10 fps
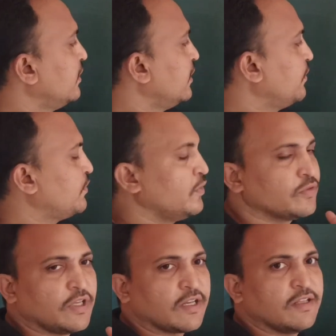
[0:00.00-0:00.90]
If two
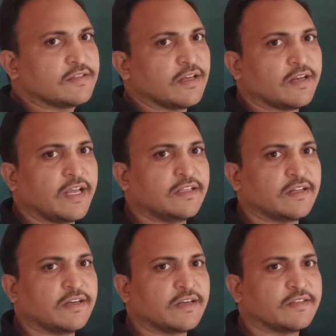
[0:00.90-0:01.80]
circles are
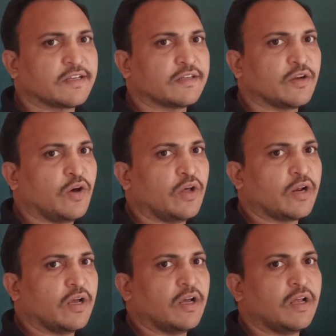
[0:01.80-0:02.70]
neither intersect
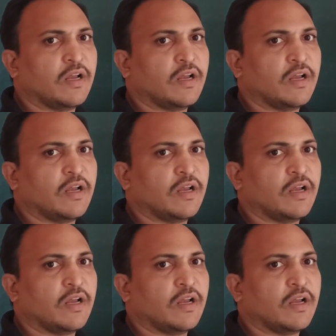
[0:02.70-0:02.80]
nor